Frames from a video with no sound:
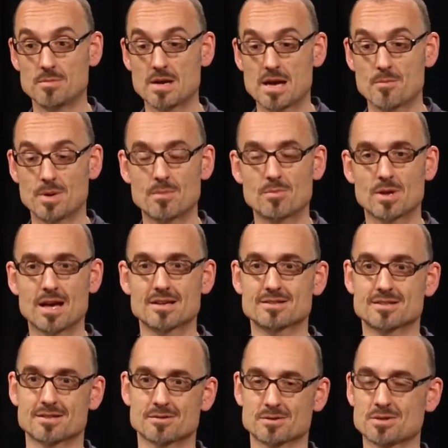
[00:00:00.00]
People
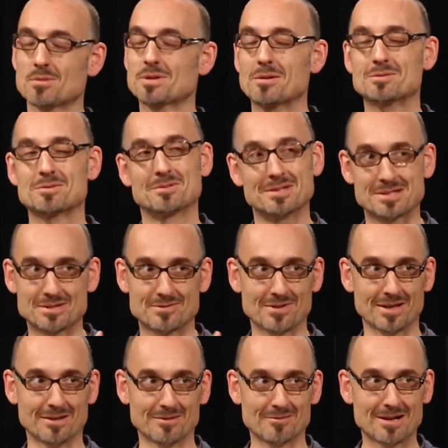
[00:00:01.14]
ask, sometimes, this is funny,
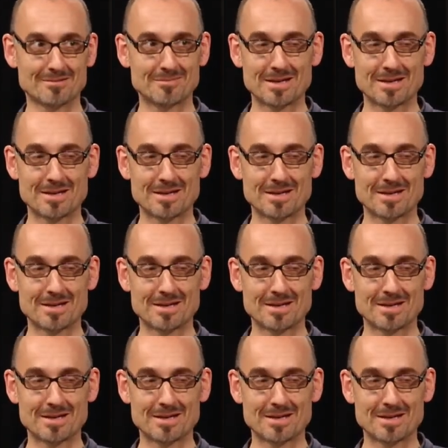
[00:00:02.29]
right?